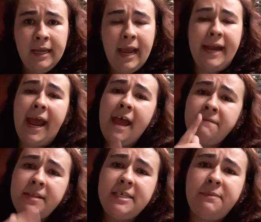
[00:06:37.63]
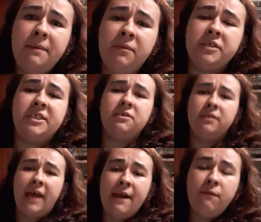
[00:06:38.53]
And half of these people are still
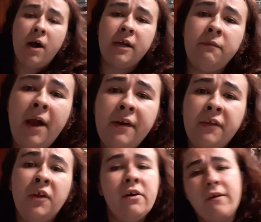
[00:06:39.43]
alive walking around on their